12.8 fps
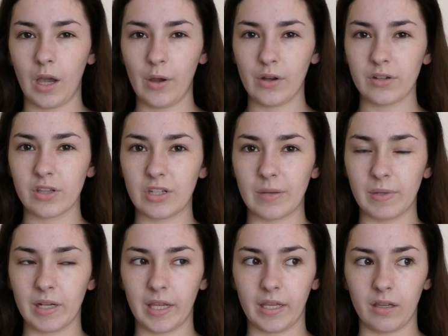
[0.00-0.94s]
I'll go to the gym
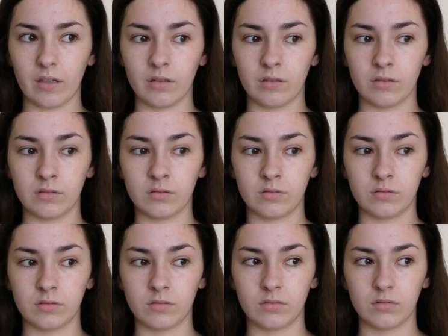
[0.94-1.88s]
at like
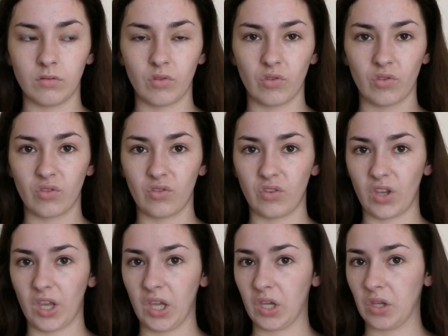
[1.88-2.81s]

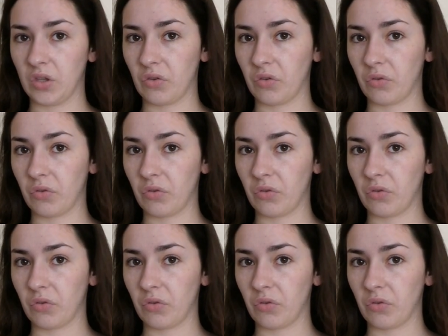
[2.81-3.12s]
6.